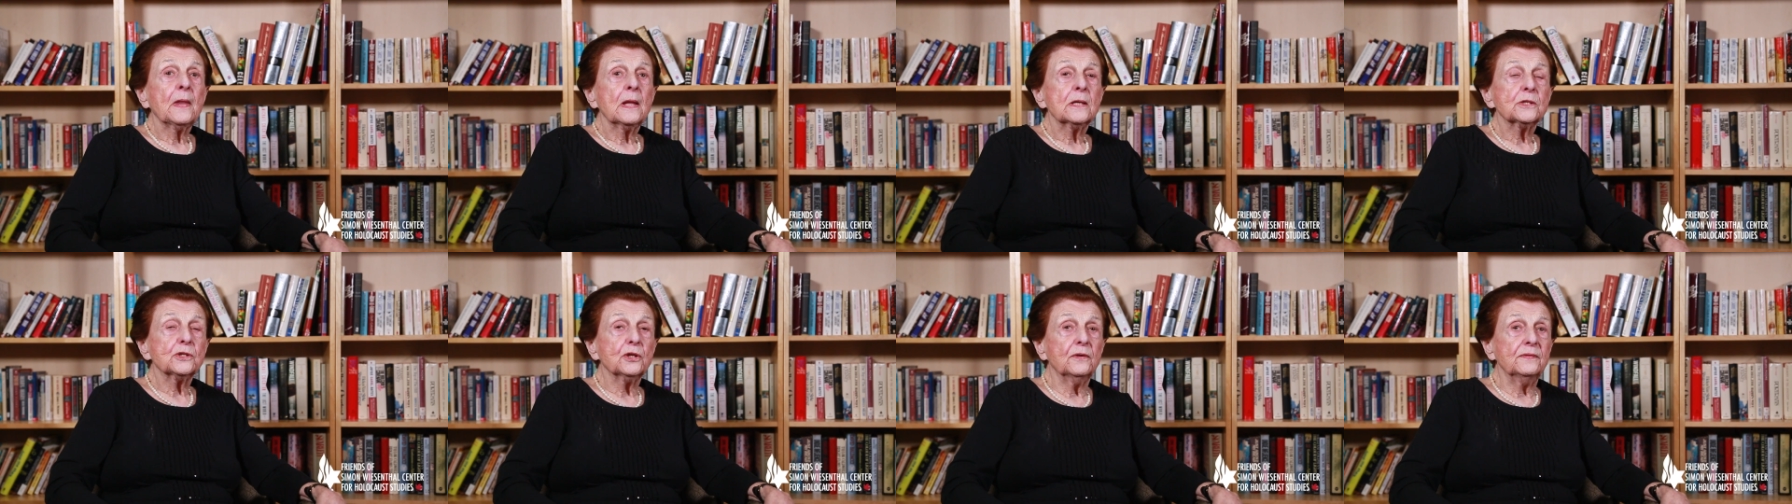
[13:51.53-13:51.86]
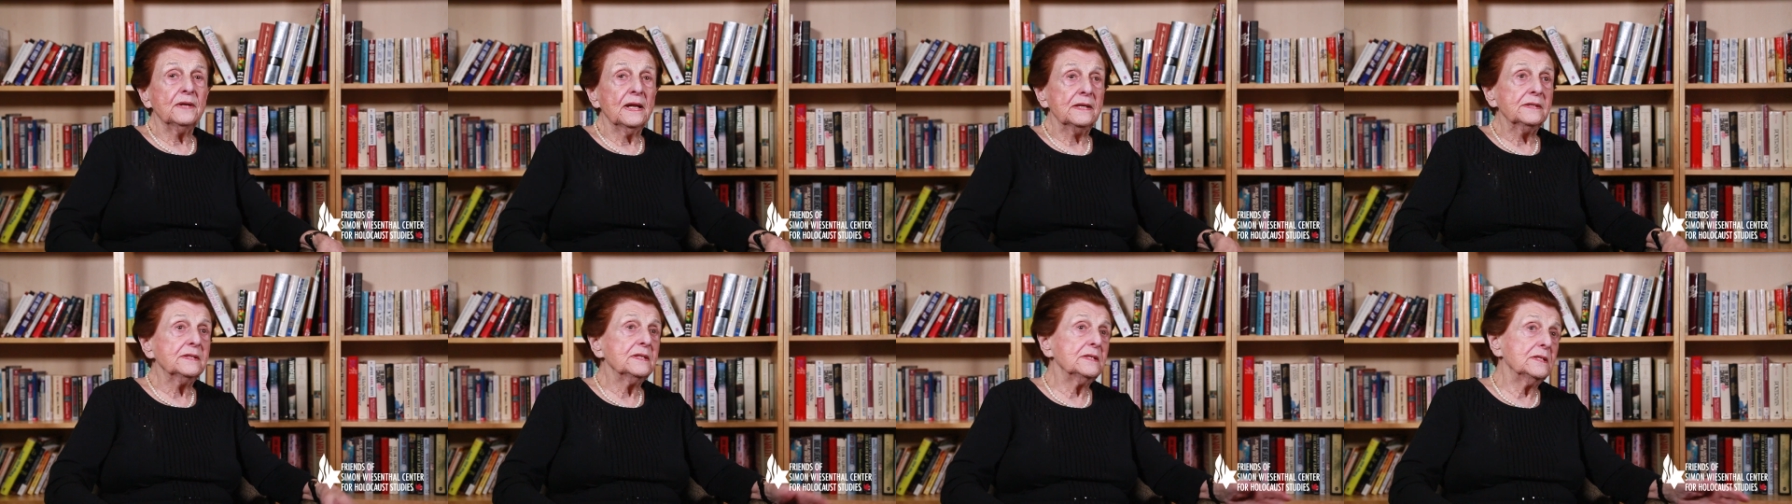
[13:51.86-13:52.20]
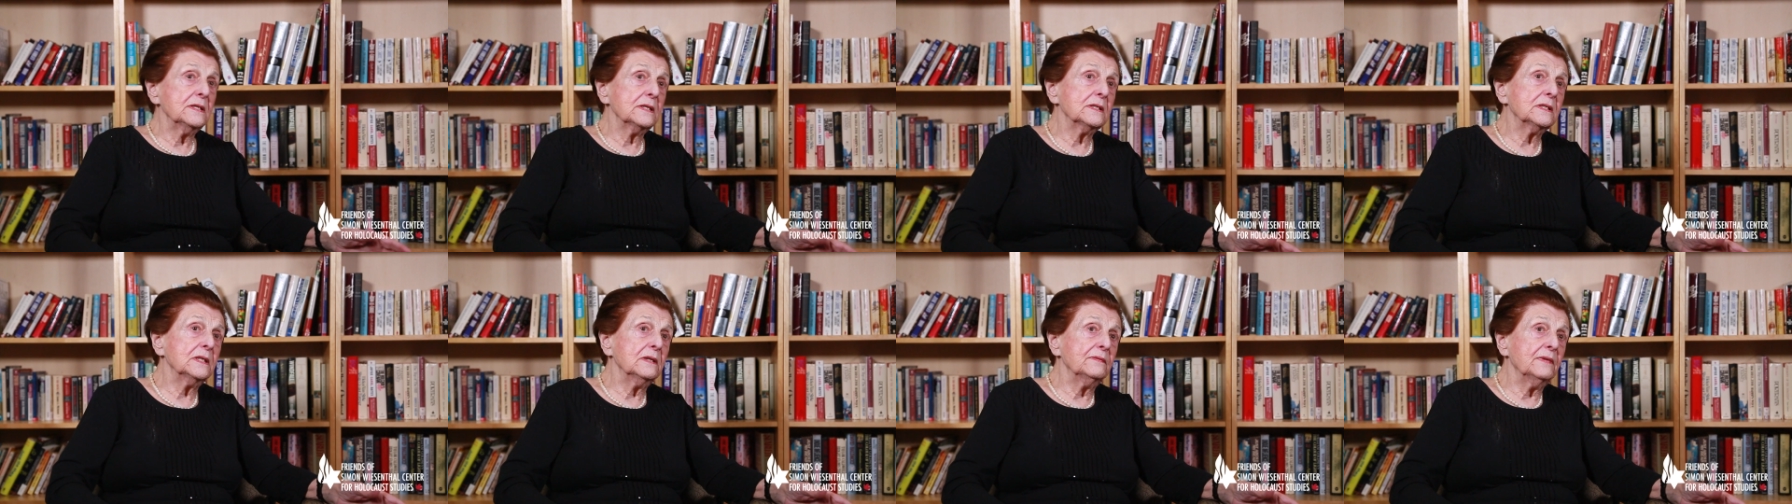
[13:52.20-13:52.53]
So in
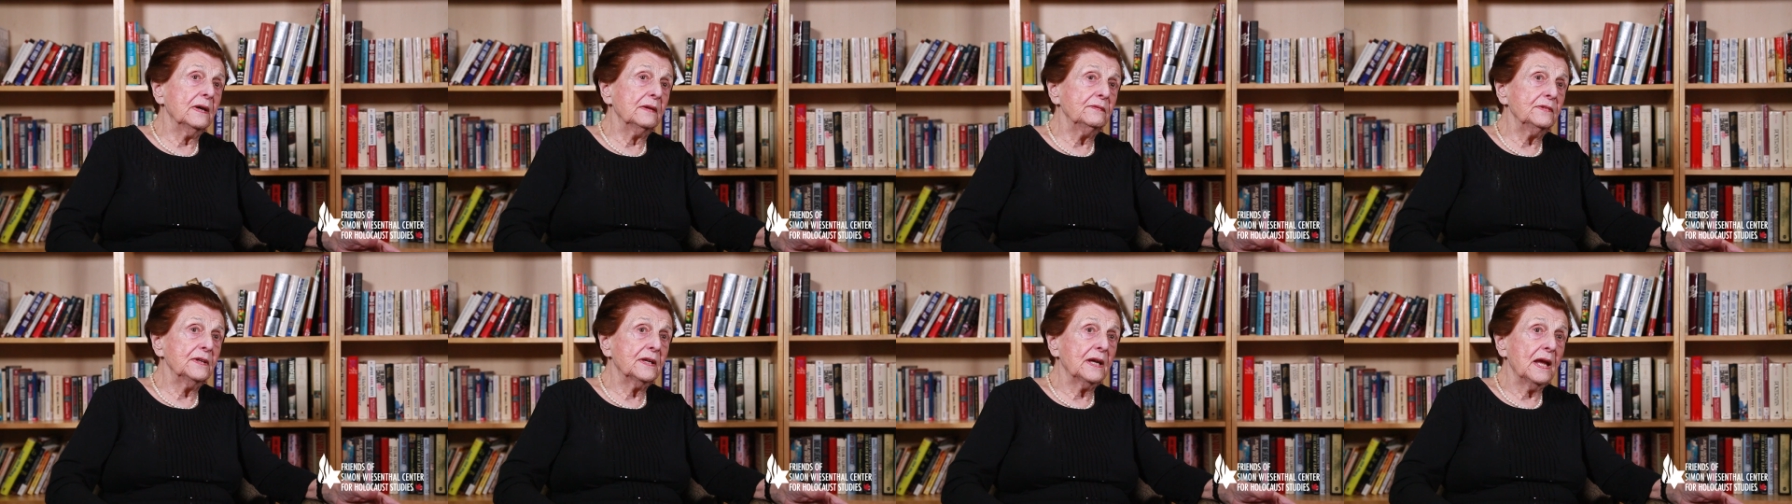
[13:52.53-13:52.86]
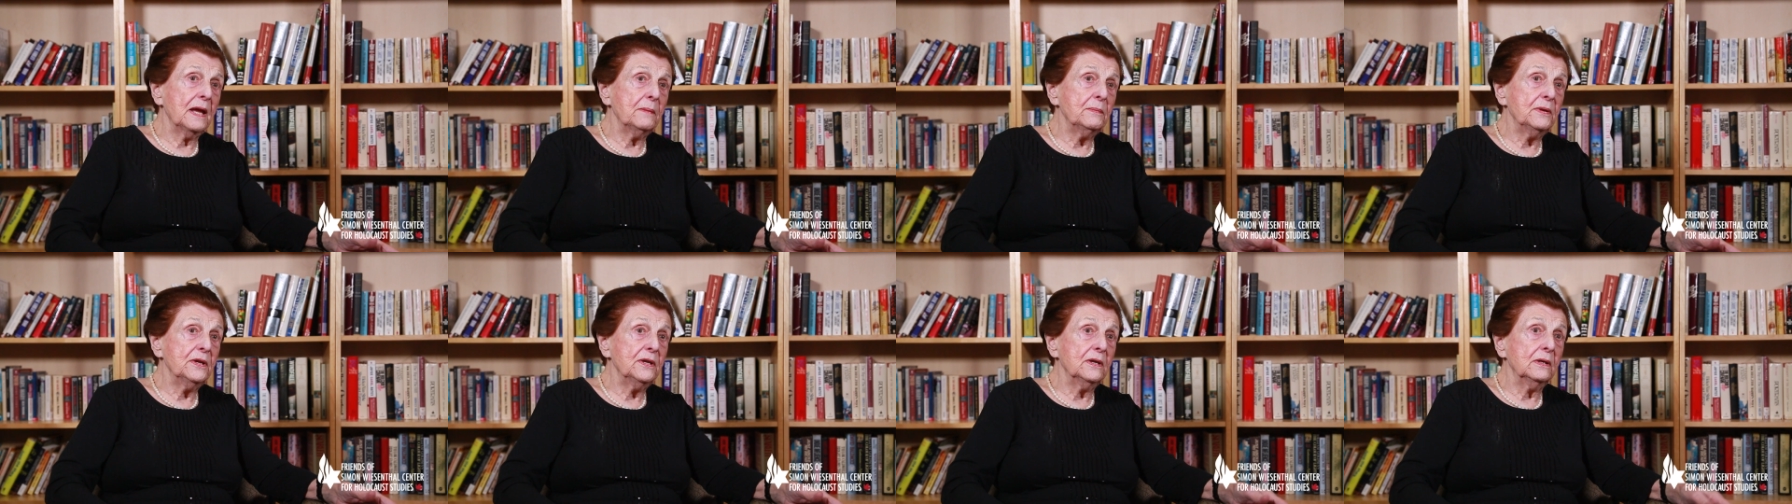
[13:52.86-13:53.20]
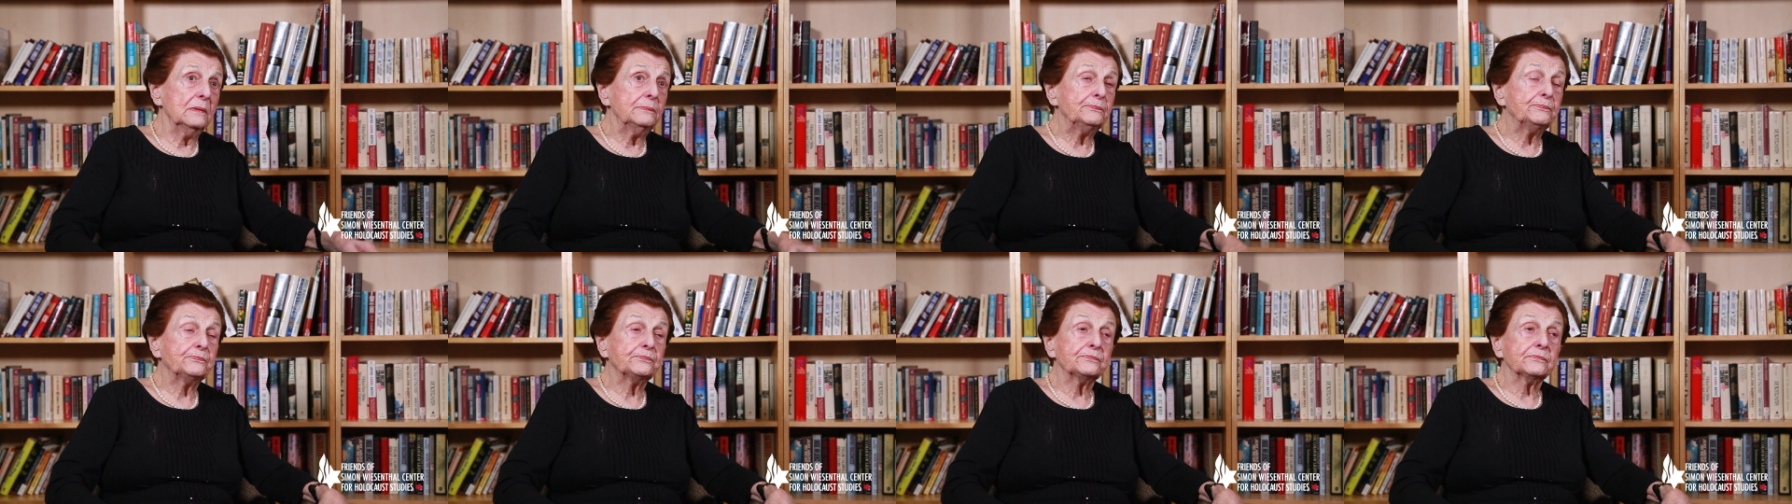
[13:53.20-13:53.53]
1961 we came
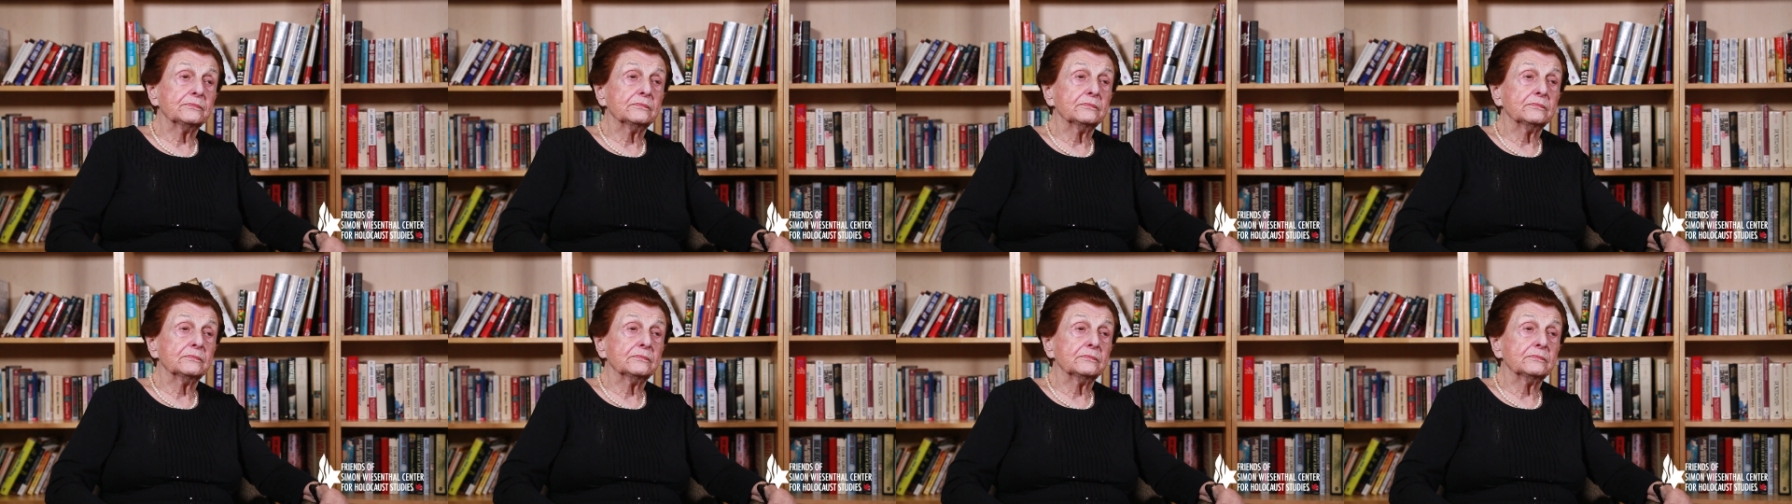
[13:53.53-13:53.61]
here